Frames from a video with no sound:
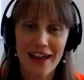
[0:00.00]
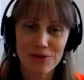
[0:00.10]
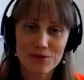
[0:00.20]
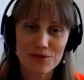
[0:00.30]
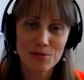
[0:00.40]

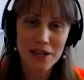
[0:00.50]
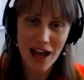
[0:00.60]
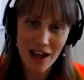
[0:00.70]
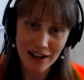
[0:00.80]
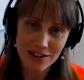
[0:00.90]
Now, to be
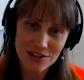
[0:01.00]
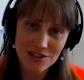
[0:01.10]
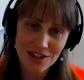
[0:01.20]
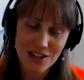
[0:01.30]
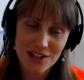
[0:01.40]

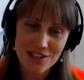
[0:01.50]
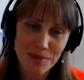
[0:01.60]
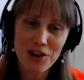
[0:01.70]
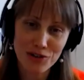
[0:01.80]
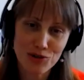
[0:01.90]
honest,
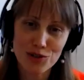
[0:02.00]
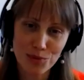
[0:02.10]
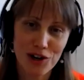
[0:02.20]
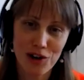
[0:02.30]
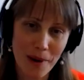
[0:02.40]
some countries
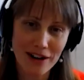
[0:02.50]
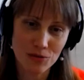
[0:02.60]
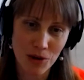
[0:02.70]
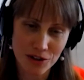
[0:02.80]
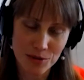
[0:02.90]
we're going to go back
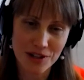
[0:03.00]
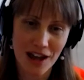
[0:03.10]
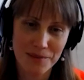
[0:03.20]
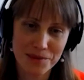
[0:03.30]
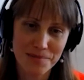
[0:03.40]
to multiple
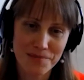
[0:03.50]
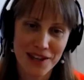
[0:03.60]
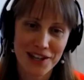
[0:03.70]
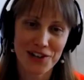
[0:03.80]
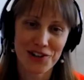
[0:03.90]
times.
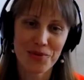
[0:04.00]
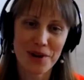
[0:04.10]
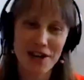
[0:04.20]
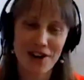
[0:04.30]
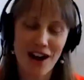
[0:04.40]

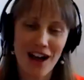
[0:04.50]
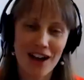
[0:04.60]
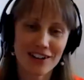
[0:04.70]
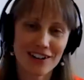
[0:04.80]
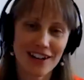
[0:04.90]
We are
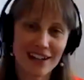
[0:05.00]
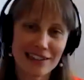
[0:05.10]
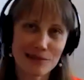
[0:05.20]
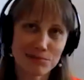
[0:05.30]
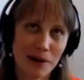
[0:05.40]
on, I
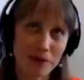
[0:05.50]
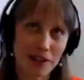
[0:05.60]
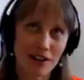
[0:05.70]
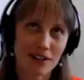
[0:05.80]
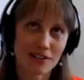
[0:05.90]
think,
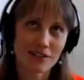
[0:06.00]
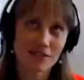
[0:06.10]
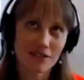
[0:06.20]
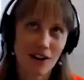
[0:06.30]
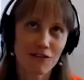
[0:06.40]
probably our
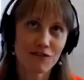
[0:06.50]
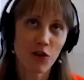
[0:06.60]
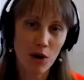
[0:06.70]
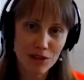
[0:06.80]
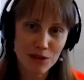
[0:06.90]

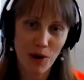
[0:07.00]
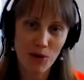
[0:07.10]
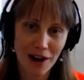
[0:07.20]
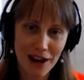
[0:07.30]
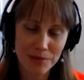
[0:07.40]
4th
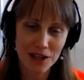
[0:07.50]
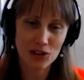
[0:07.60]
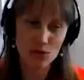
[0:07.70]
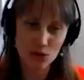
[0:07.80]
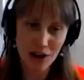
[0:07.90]
program
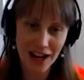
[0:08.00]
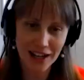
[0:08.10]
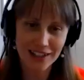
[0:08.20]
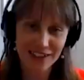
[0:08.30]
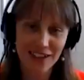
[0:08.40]
in
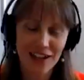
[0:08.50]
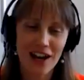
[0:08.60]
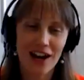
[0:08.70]
Ukraine.